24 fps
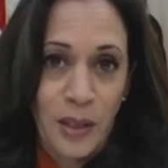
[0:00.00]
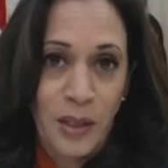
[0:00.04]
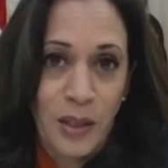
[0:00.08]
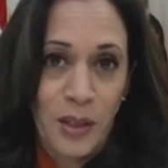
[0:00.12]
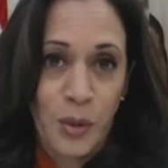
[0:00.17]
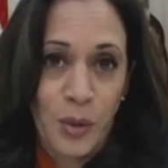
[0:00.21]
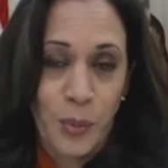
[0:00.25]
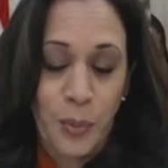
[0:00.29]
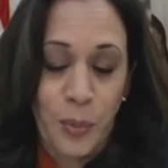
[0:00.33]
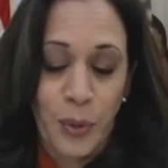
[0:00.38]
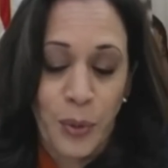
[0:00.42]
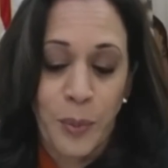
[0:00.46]
the
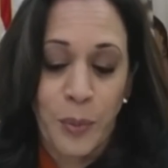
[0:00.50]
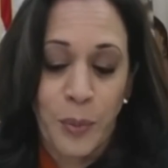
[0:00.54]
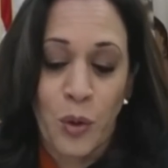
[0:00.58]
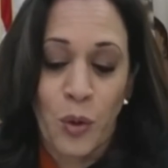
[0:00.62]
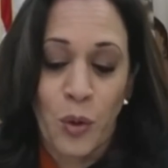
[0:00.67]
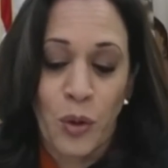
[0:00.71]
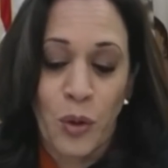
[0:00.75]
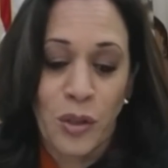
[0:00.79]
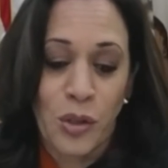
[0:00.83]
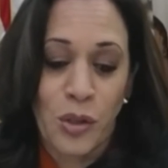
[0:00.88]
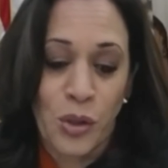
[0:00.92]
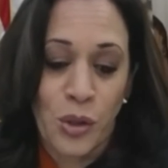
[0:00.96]
Supreme
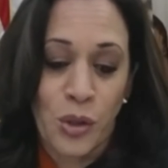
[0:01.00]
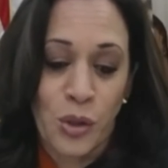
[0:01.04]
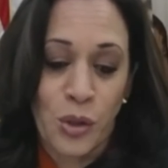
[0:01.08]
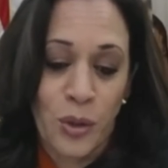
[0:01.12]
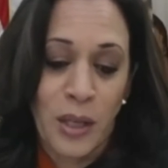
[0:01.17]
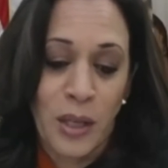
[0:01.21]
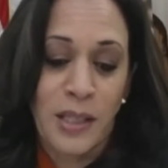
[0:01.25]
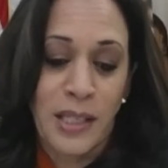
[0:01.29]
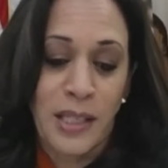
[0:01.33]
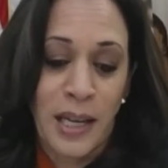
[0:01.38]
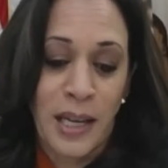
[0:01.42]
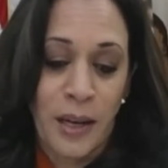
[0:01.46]
Court
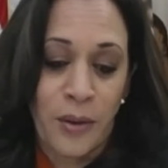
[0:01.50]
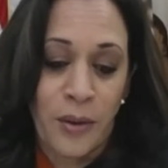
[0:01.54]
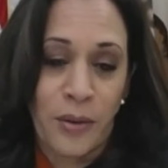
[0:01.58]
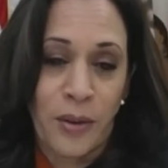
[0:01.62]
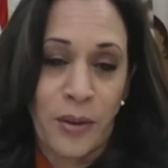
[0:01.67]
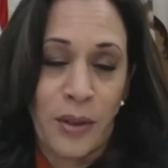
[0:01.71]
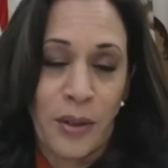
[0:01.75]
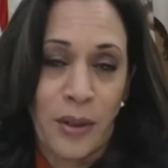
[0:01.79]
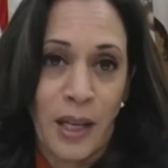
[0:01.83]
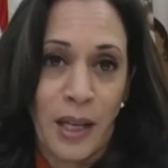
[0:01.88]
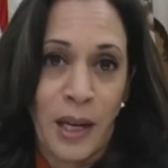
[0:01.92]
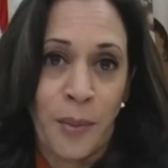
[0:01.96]
struck
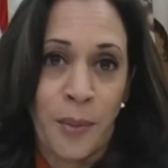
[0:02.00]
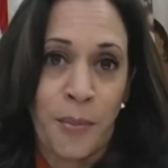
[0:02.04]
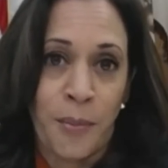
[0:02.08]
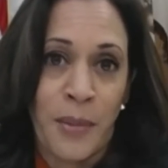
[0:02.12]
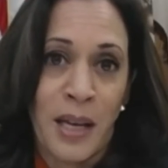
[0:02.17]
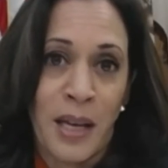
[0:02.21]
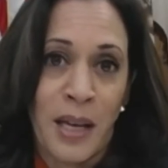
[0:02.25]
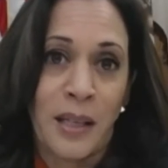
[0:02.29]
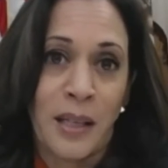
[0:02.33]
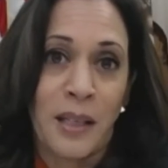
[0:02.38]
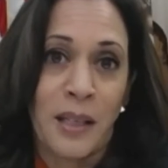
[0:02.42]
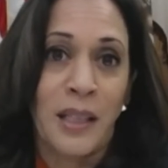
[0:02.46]
down a
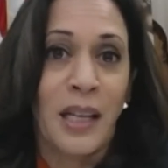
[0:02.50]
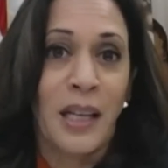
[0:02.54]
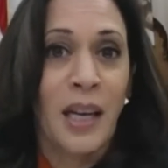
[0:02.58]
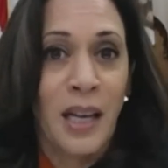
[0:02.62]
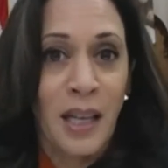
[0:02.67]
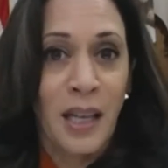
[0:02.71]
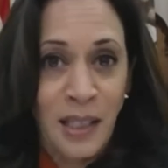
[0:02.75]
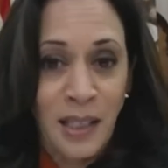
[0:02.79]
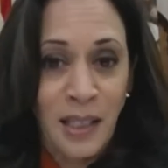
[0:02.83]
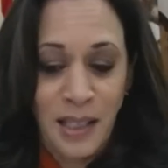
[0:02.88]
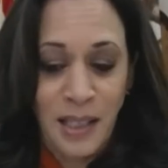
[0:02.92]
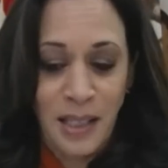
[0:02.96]
medically
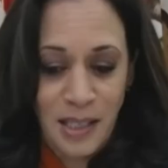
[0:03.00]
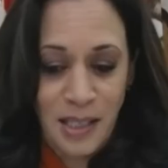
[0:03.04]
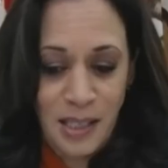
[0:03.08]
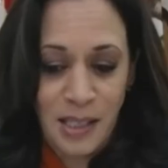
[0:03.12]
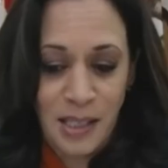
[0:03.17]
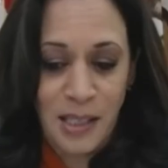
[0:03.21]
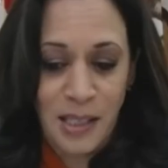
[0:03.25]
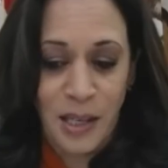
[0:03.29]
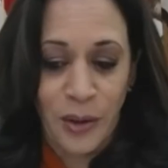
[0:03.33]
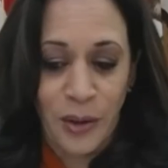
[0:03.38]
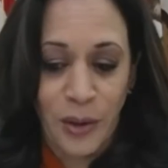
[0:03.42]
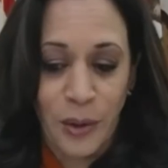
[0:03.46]

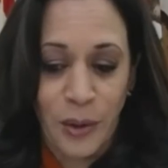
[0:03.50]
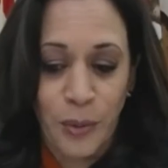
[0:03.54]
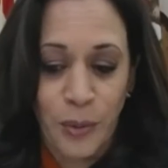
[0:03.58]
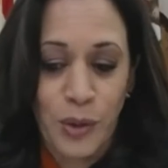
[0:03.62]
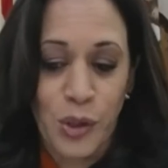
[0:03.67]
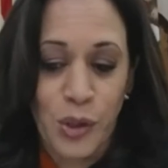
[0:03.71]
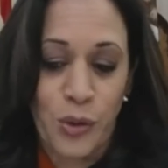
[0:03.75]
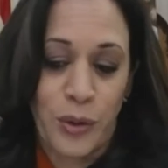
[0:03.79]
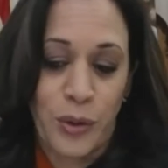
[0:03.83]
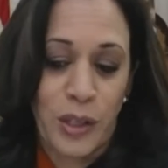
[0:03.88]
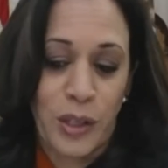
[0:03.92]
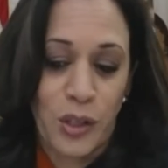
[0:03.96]
unnecessary
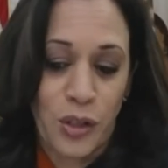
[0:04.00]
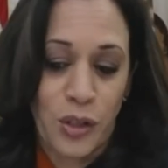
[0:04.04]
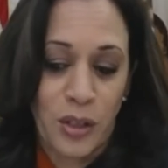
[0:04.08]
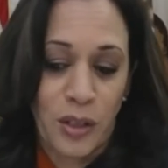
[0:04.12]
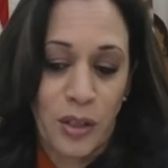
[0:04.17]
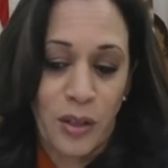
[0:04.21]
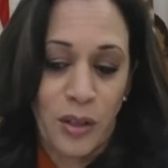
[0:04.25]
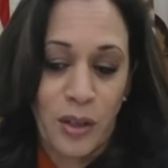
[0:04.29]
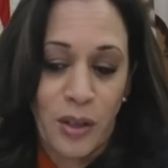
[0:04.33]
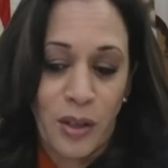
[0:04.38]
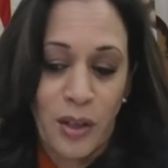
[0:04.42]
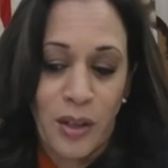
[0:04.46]

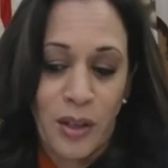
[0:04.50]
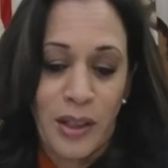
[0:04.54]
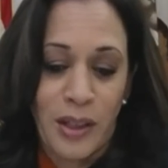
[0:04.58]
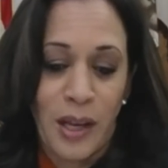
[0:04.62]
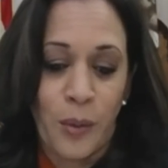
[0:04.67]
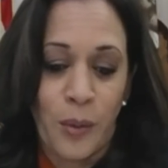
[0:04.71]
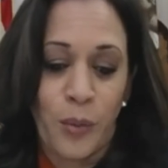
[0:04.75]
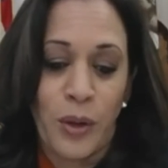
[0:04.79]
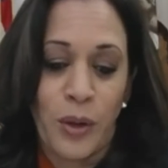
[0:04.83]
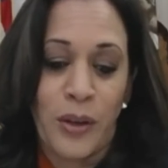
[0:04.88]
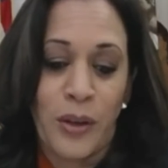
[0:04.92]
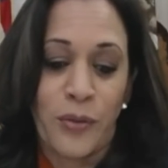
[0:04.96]
restriction
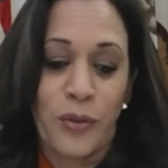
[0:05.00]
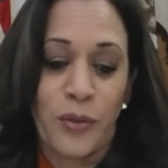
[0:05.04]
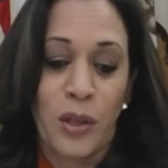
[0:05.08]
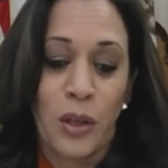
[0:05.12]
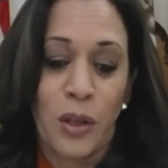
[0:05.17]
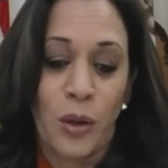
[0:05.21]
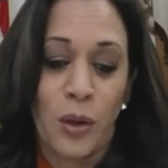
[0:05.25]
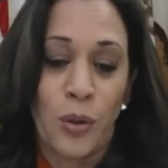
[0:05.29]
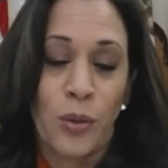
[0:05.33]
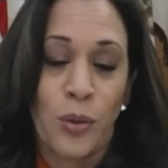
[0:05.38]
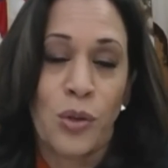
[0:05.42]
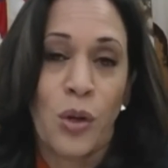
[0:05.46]
that would have
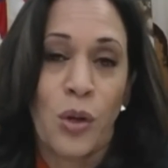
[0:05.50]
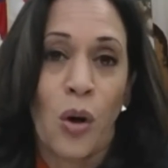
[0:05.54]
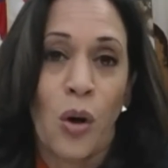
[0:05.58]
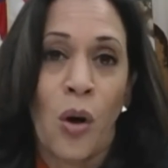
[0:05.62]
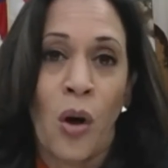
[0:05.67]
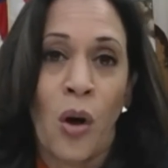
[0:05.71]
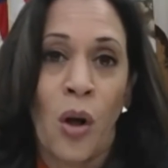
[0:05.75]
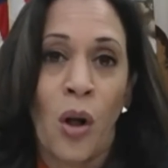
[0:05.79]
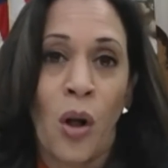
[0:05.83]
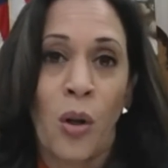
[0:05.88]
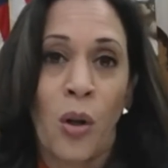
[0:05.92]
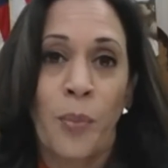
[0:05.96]
closed
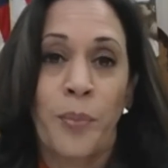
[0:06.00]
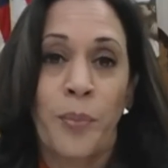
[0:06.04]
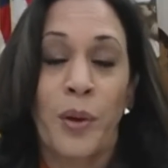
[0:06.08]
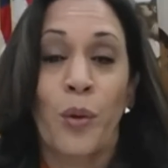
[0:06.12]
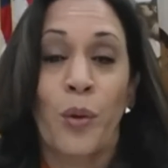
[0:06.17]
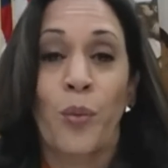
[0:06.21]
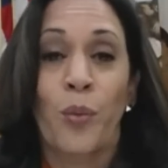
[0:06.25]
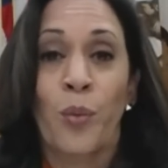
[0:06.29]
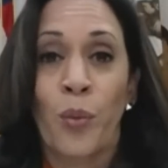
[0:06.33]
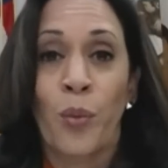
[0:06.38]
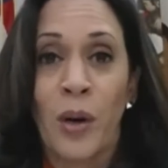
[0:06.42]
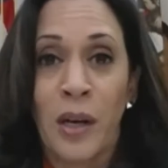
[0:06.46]
all
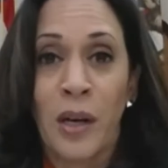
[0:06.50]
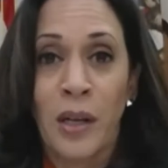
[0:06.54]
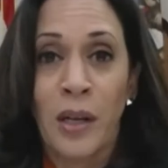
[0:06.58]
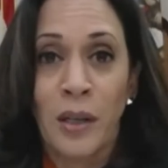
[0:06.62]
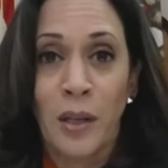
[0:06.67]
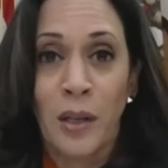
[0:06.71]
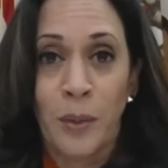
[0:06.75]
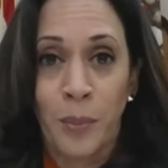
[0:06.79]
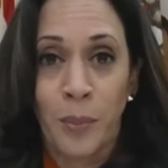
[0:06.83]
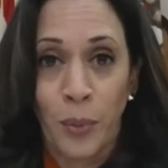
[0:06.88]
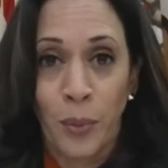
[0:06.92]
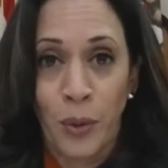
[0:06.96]
but
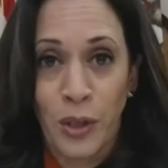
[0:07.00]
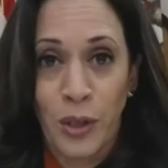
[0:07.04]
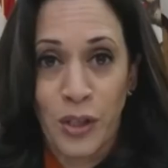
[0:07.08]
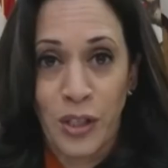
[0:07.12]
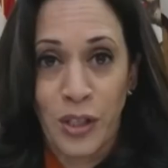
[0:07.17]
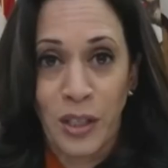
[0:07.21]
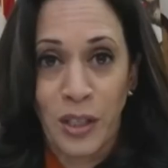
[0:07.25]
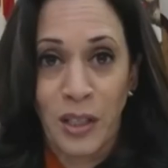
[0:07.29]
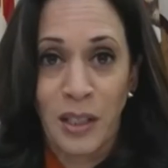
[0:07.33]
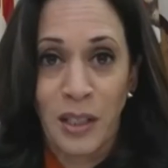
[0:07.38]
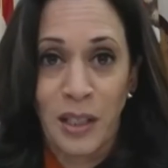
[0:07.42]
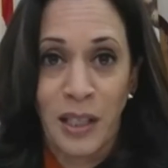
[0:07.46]
one
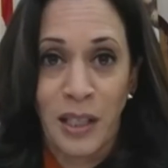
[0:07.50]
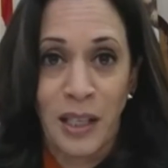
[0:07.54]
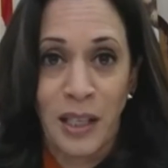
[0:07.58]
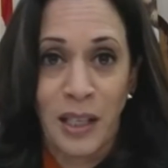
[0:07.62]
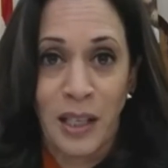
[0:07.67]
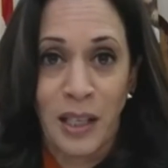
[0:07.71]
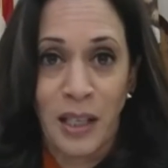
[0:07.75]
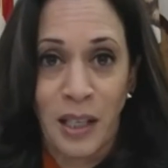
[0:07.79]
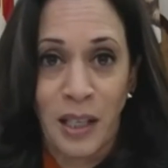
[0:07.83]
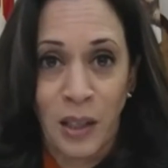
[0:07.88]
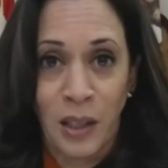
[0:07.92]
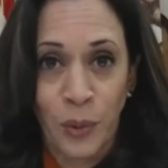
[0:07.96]
abortion
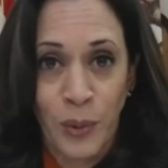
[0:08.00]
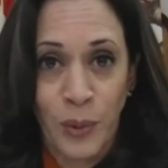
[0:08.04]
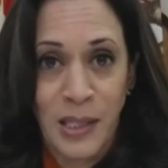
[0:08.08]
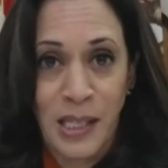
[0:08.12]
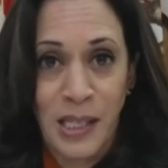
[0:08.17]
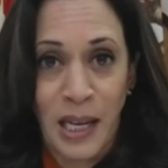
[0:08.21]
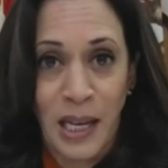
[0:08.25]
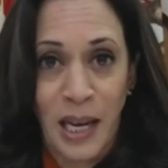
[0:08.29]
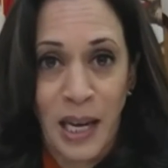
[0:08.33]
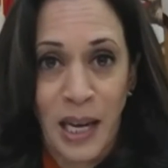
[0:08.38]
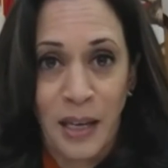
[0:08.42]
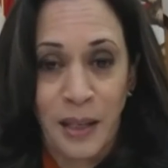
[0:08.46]
clinic in
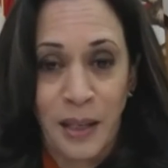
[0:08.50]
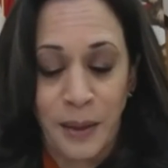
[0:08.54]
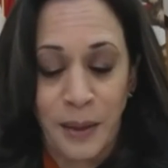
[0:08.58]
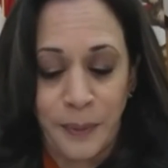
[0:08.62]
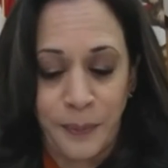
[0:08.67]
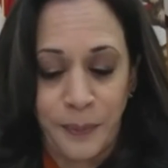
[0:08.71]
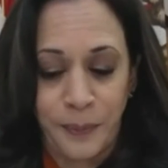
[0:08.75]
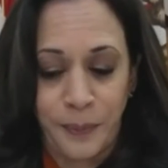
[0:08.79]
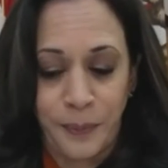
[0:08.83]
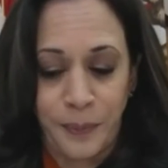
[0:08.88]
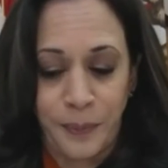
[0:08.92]
Louisiana.